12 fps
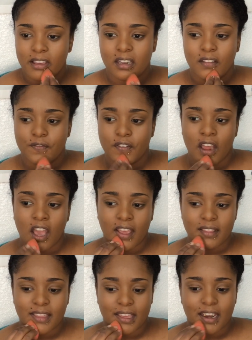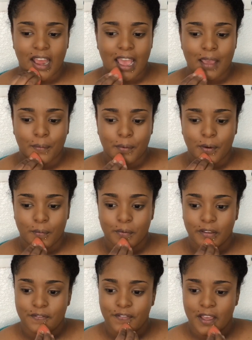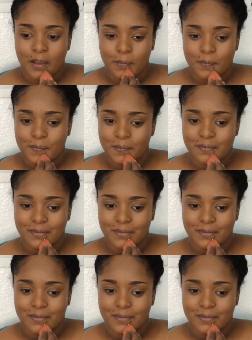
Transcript: and if not, then I will refilm